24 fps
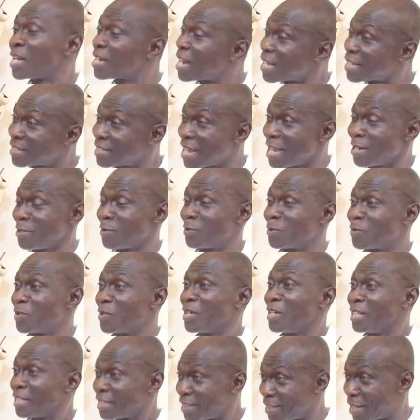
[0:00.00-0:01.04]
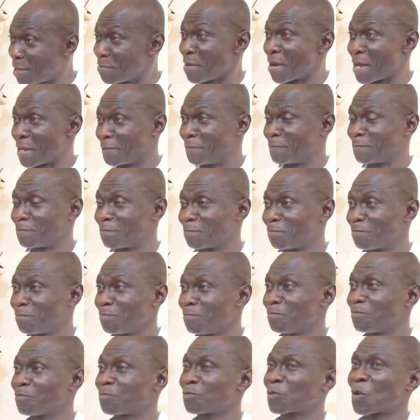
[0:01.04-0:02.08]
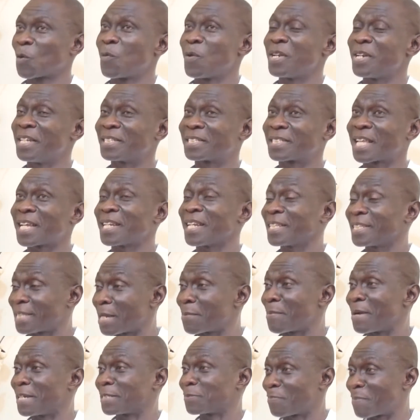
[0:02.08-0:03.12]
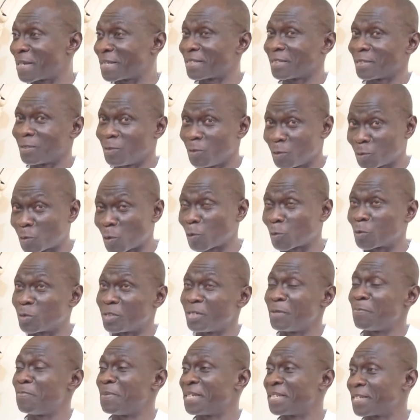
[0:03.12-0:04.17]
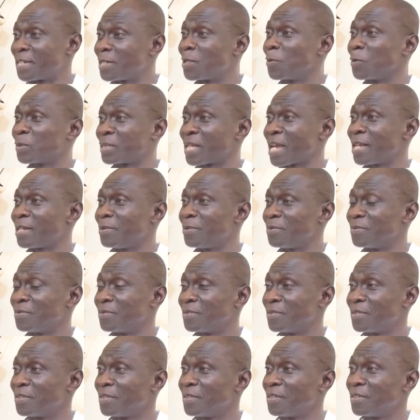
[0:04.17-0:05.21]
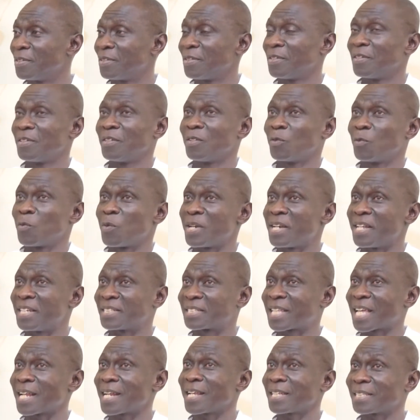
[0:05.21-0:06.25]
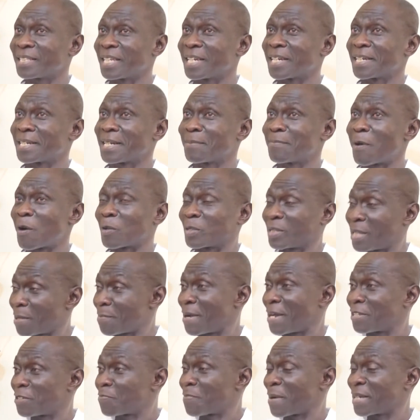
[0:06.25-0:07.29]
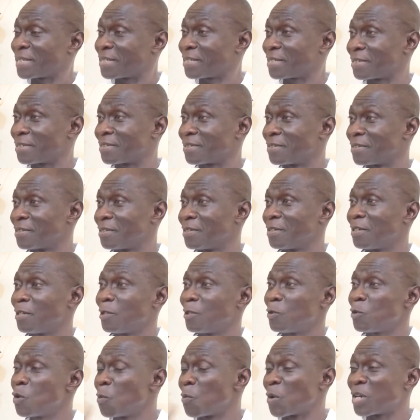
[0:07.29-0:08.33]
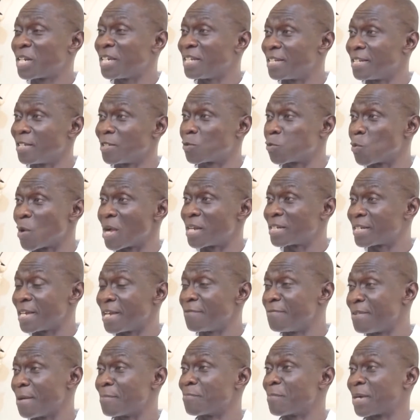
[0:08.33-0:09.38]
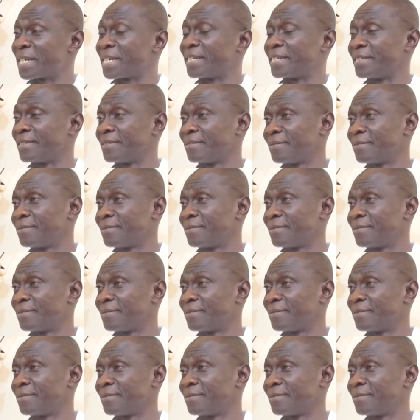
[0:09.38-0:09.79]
And I tell you, Tema, when they started Tema expansion, you talk to GPHA, they will tell you. When they started thinking about Tema expansion, nobody in this world gave them money.